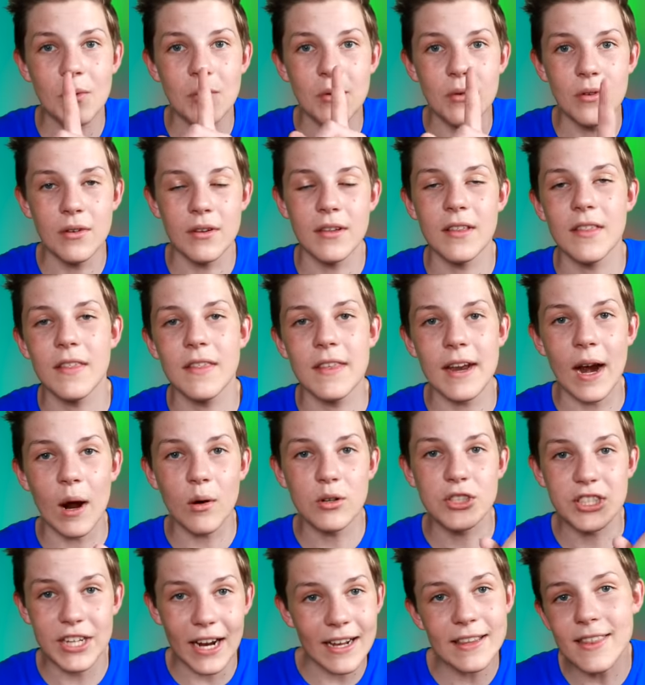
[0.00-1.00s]
will then
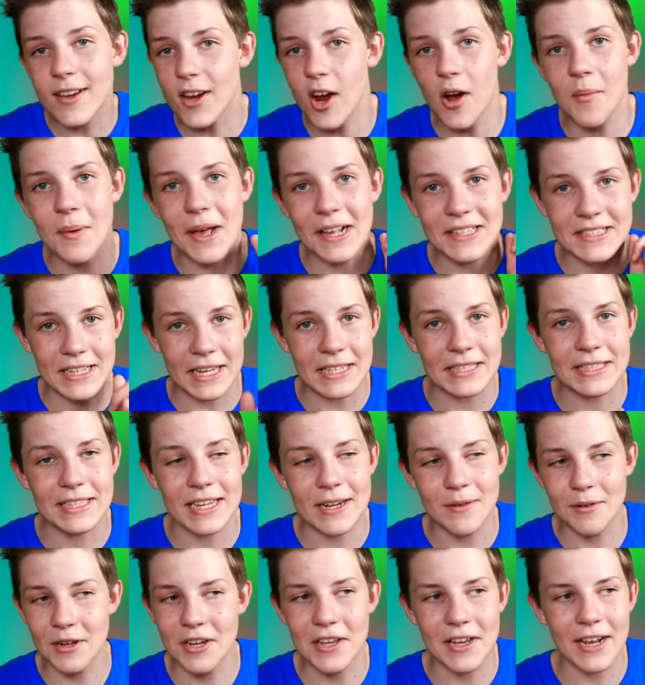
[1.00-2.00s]
I'll check the comments and
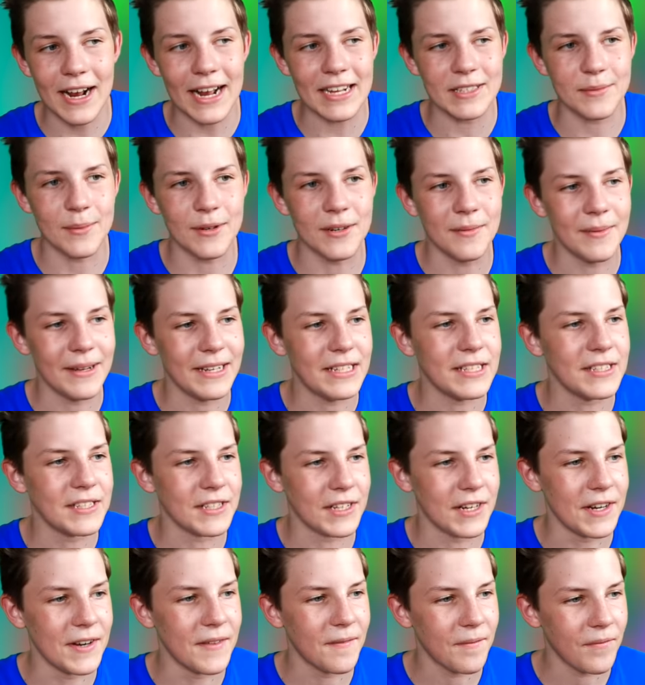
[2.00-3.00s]
see what you guys wanted me to
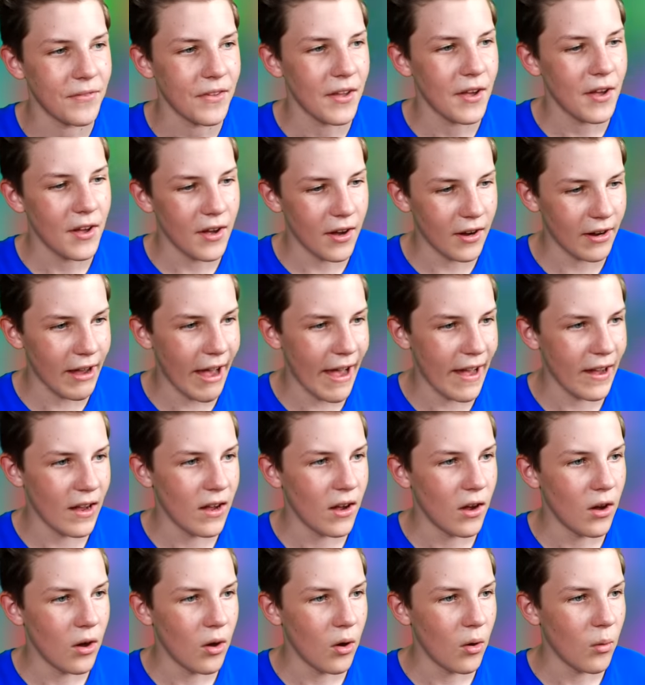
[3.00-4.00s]
do. Okay,
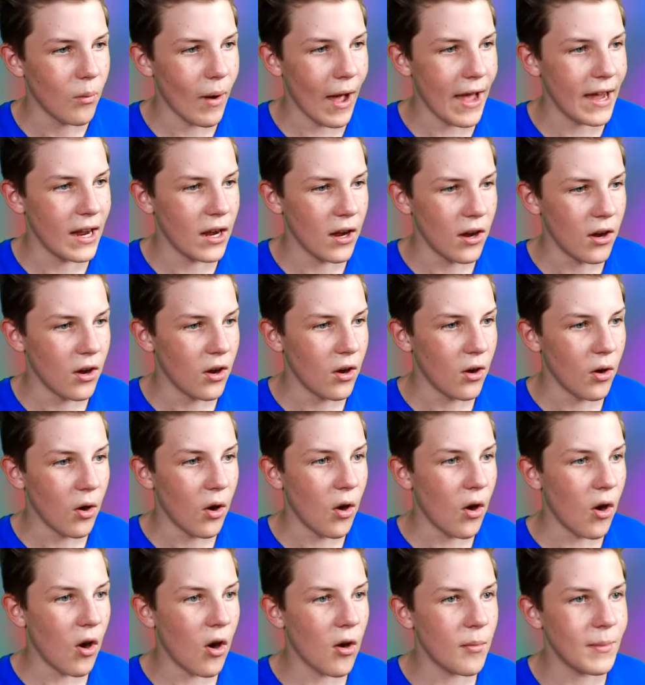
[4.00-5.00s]
wait.
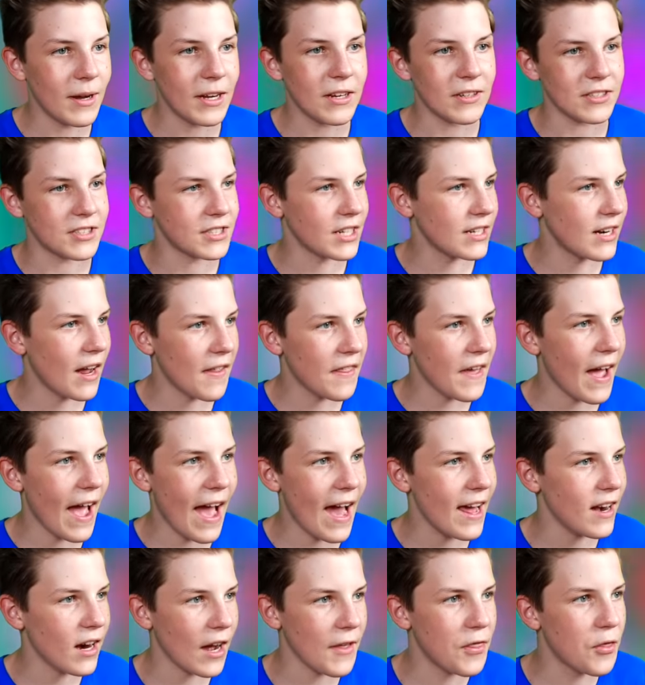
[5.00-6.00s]
Oh my gosh, another
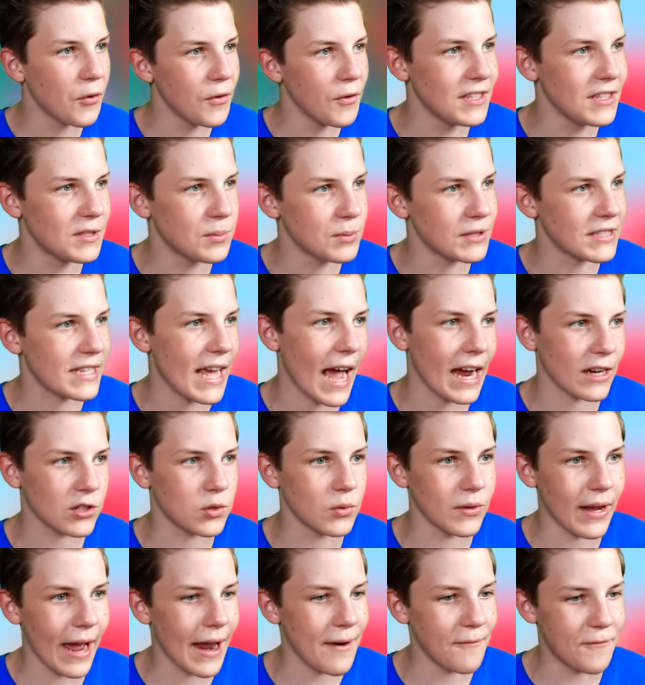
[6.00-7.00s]
ad? I this was the
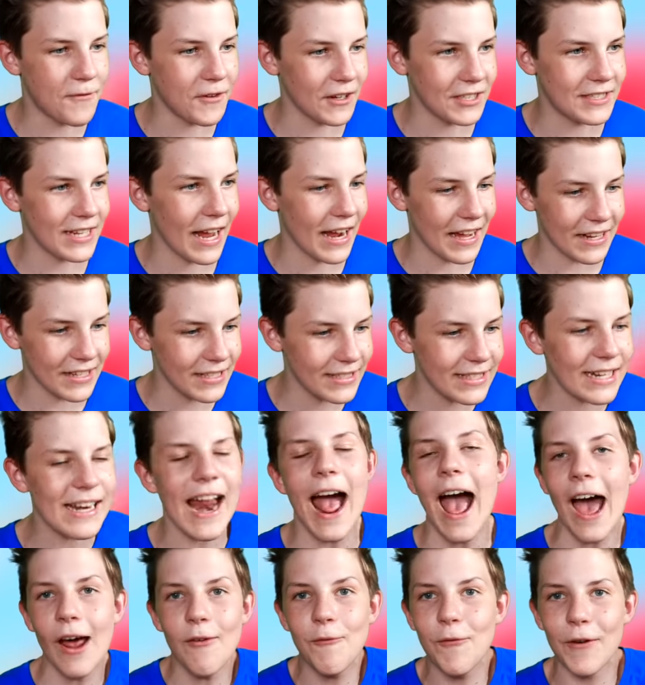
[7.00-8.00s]
actual game for a second. It's
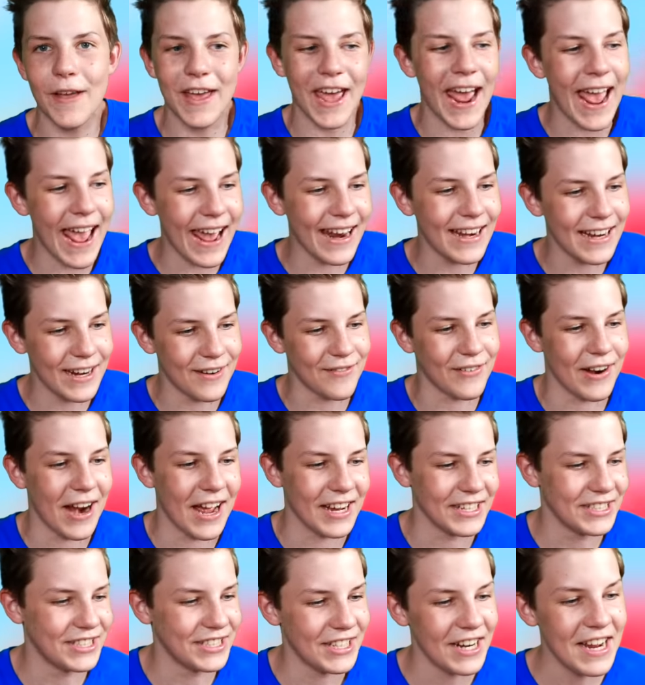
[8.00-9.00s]
an ad for Candy
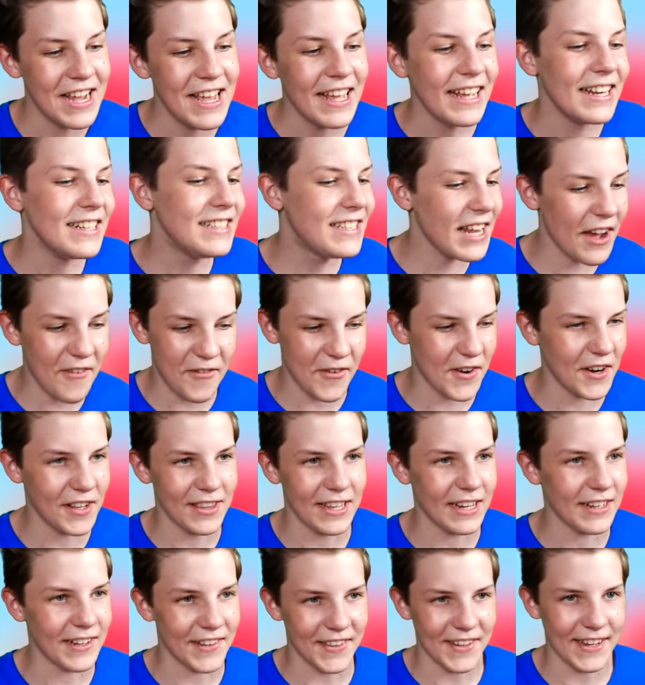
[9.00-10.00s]
Crush.
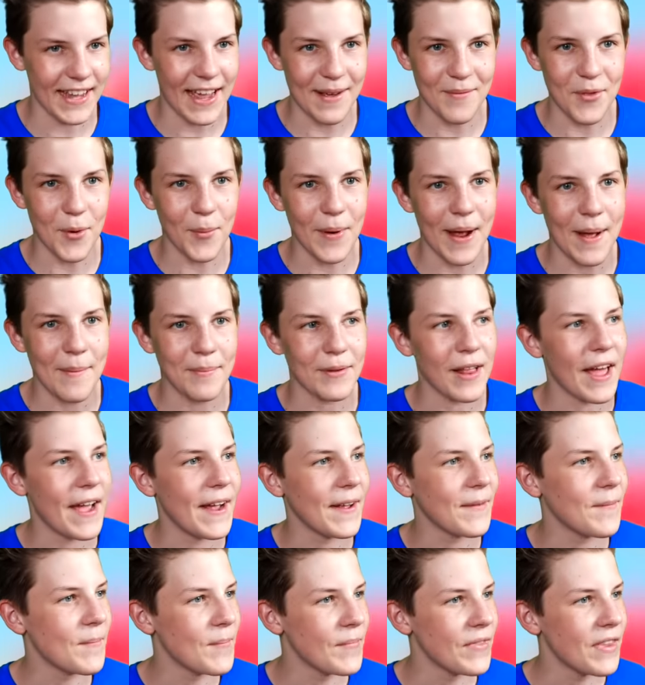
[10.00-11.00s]
Definitely not the game that we're
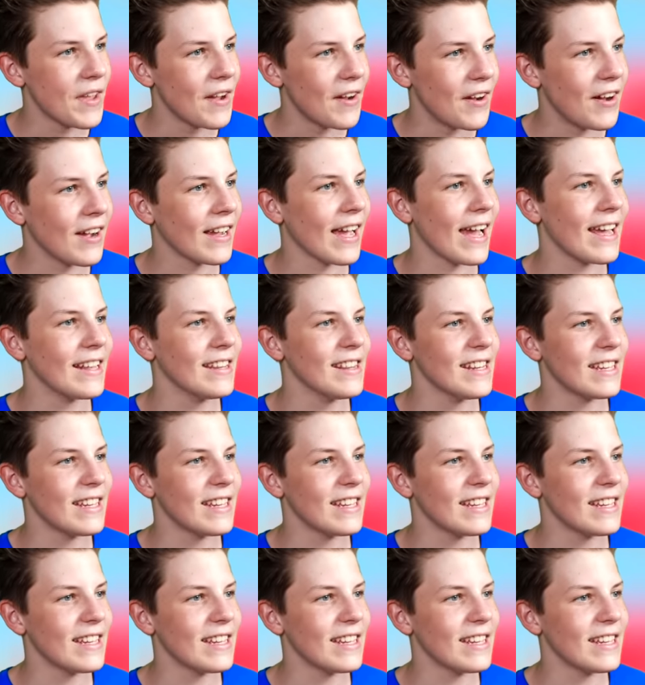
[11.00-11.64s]
playing. Okay,